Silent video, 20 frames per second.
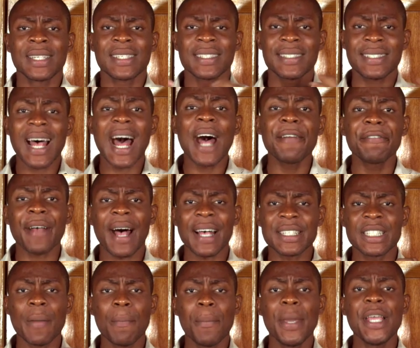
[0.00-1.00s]
serves
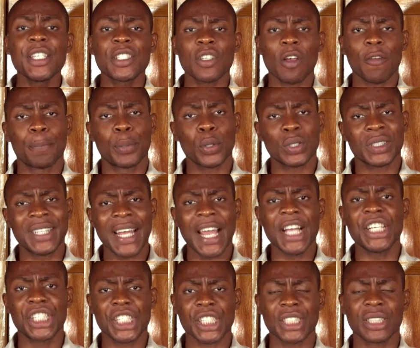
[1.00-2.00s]
as a means of
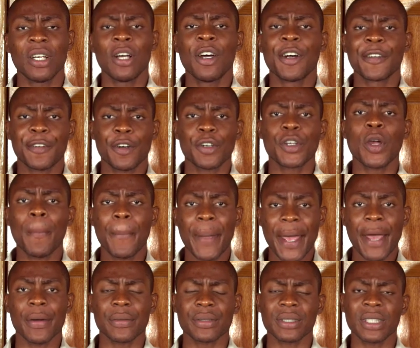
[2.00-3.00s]
protection for your
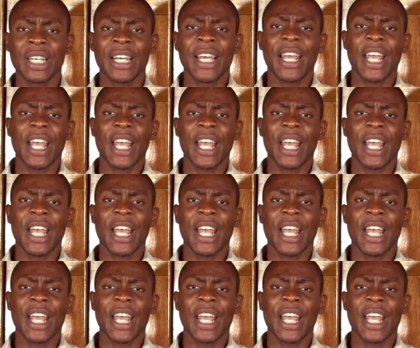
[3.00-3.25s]
birds.